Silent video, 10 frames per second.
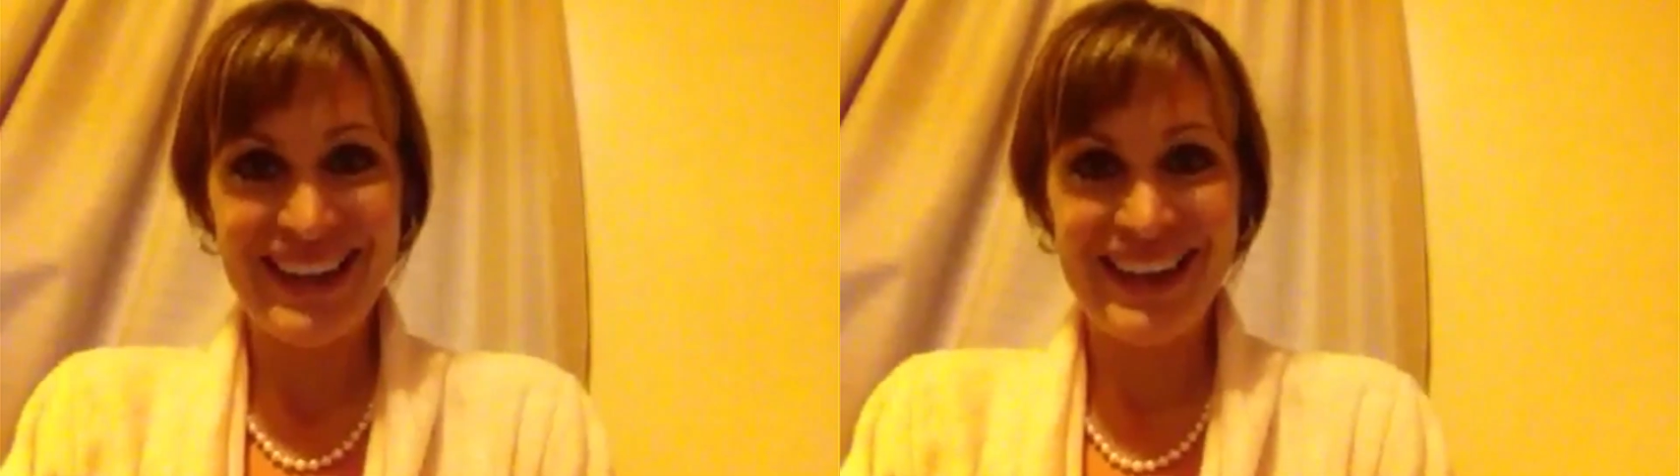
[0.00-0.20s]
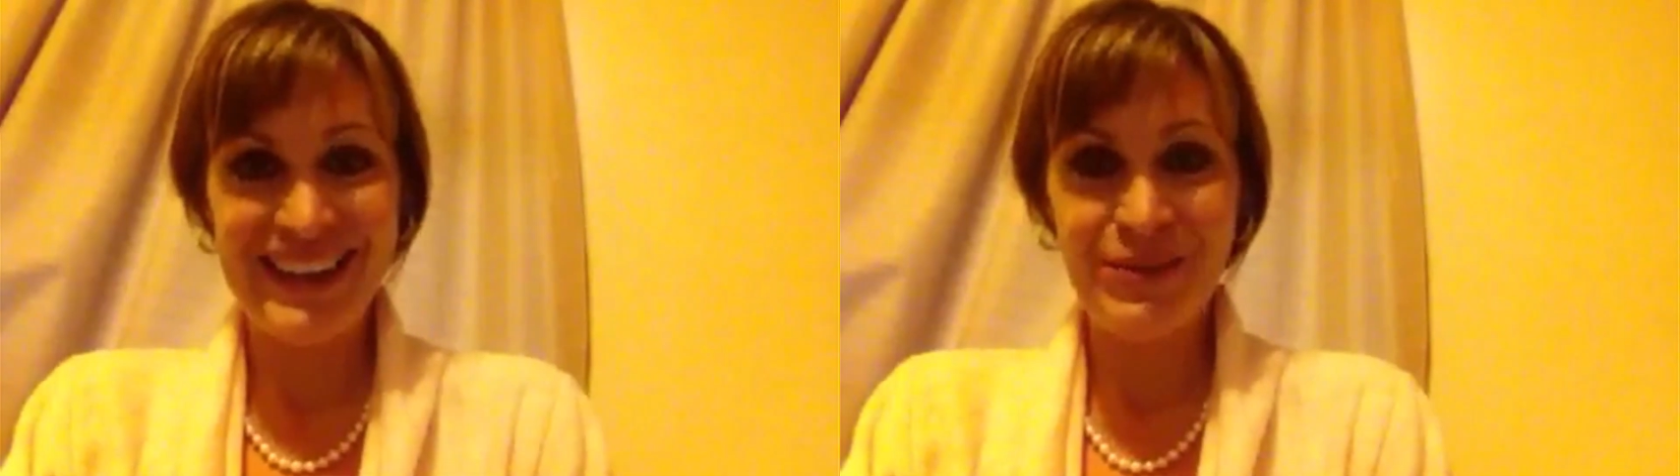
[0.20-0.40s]

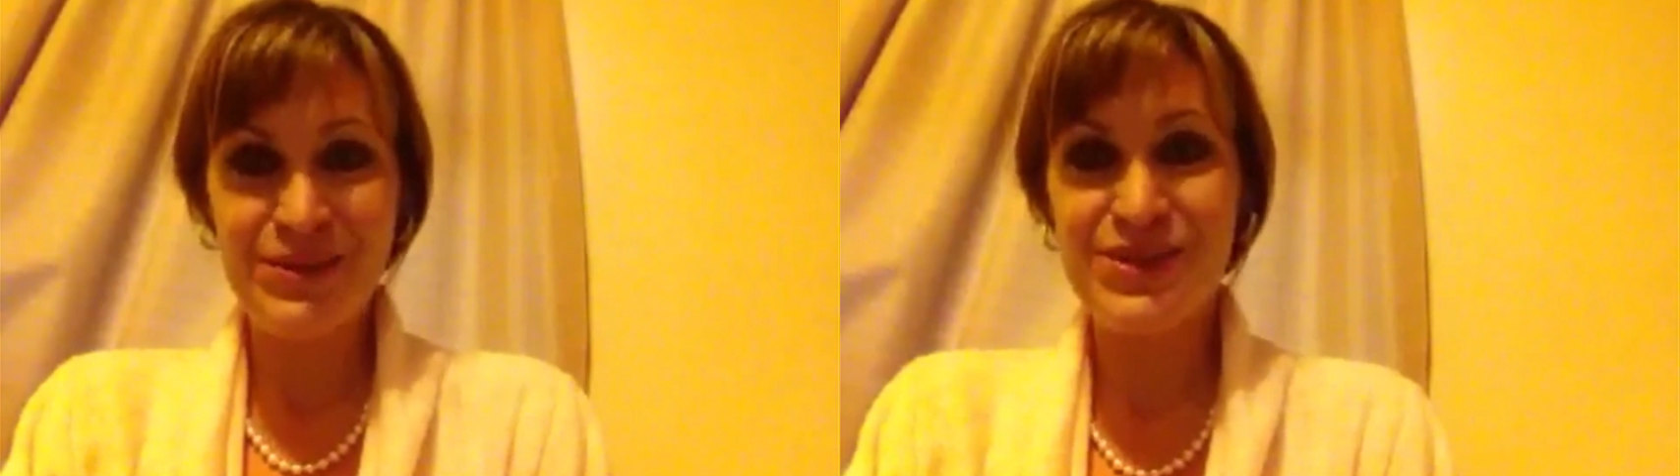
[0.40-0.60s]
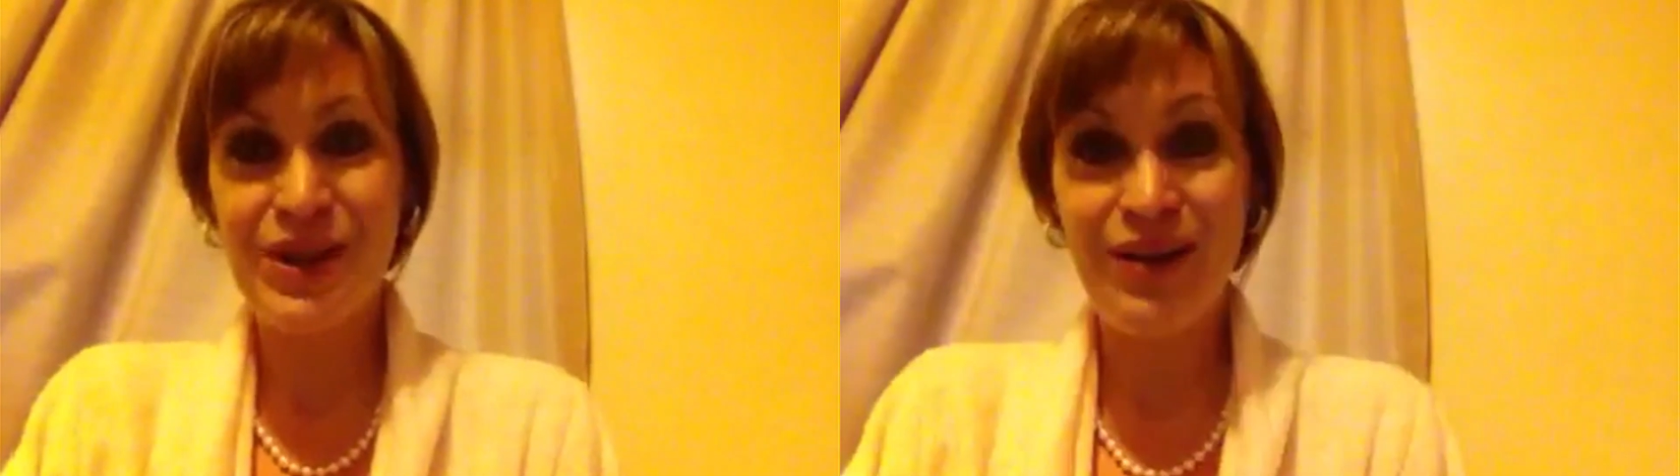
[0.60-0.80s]
and you
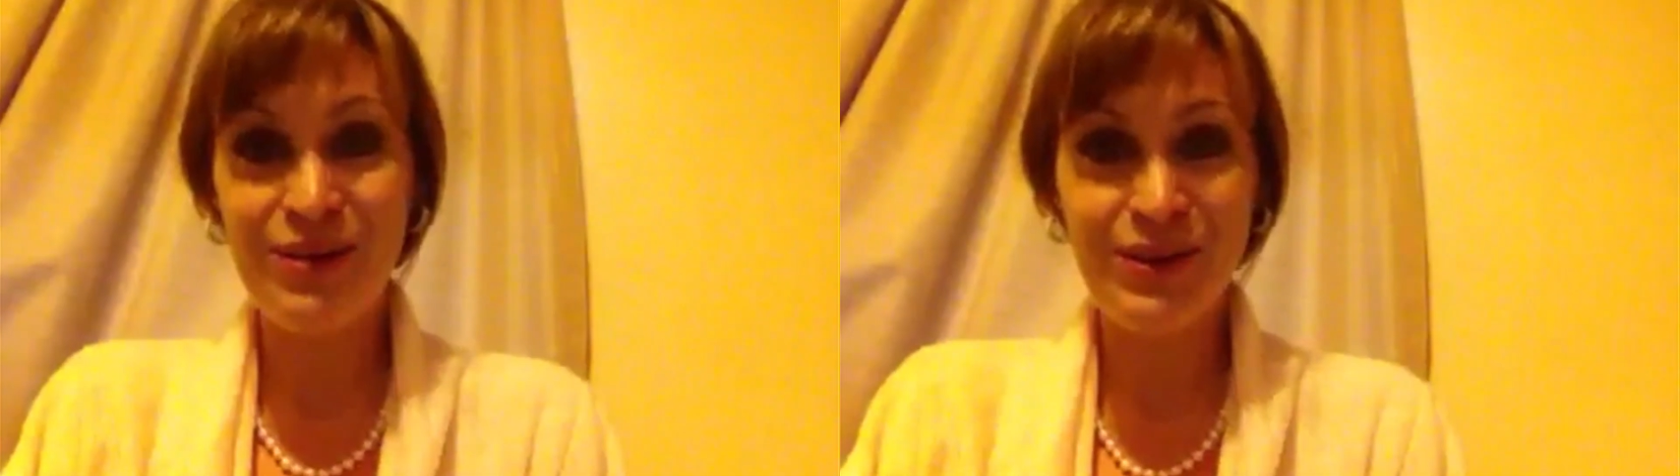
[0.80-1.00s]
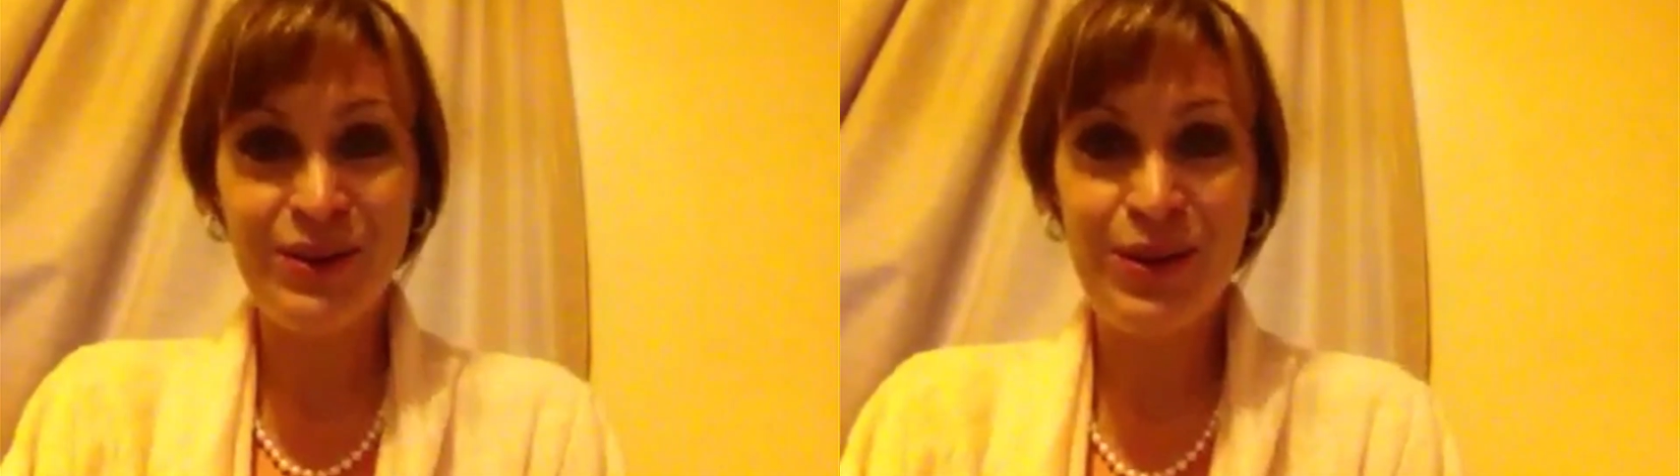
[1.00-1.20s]
must
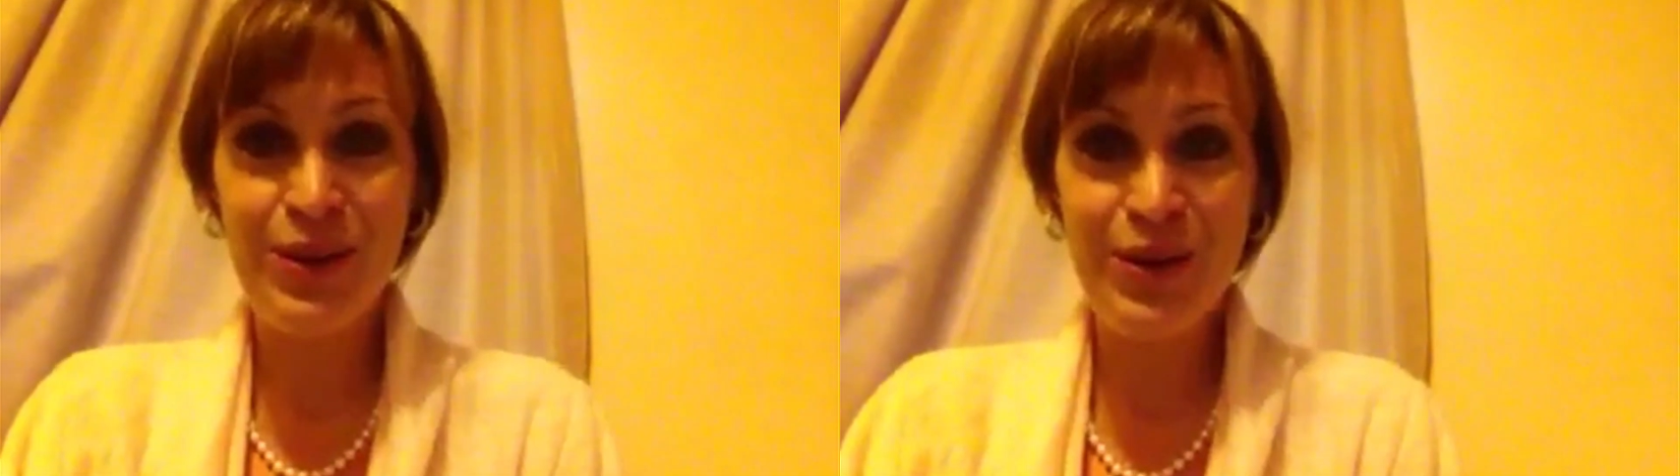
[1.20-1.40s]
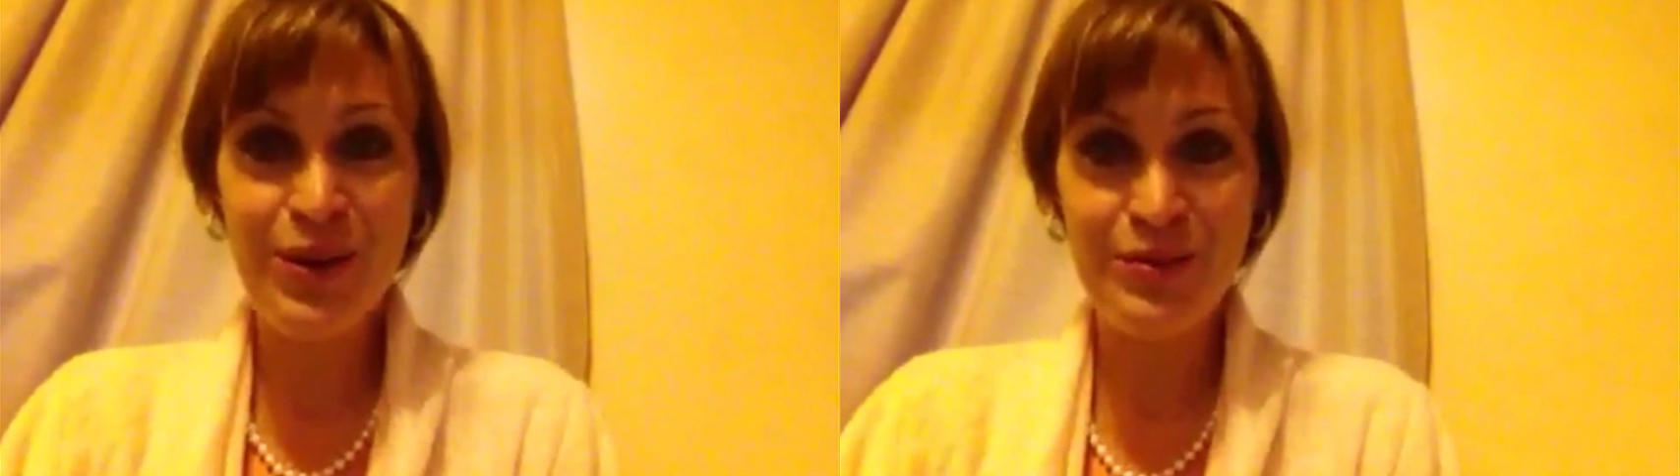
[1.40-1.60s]
travel the
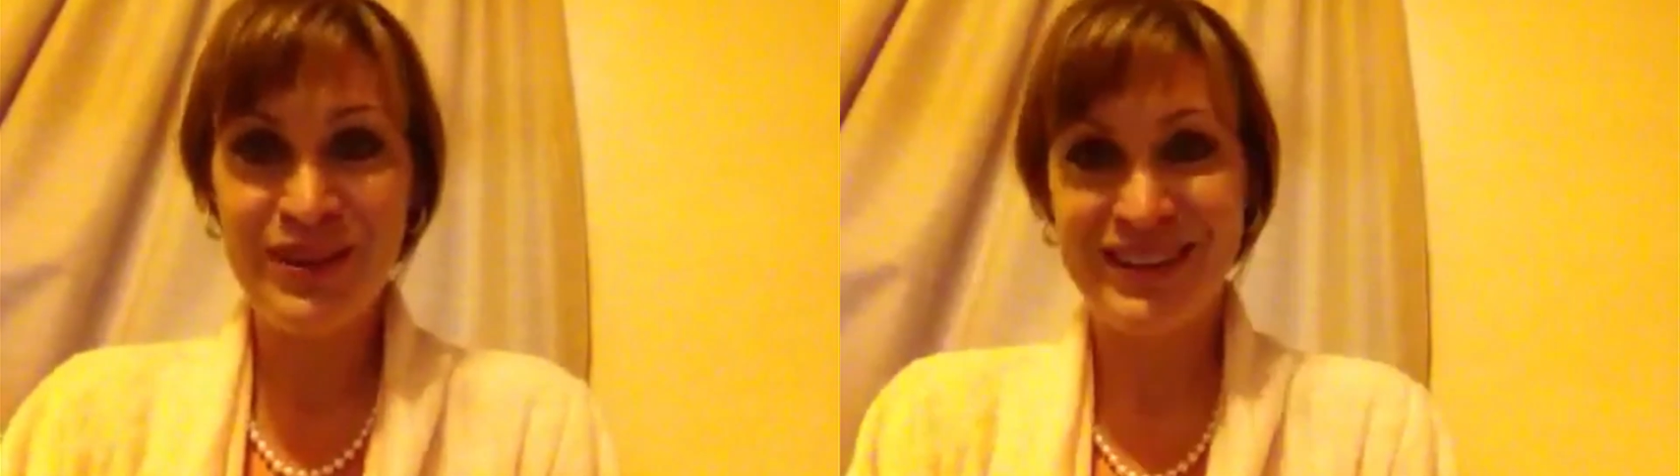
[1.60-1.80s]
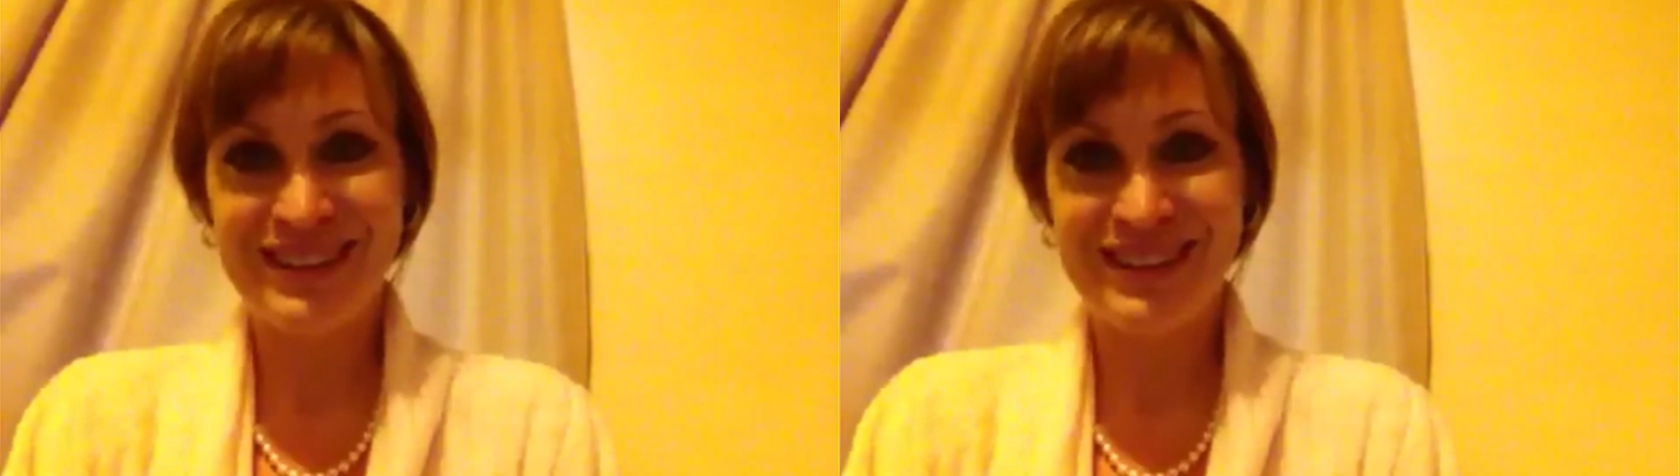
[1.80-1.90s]
globe,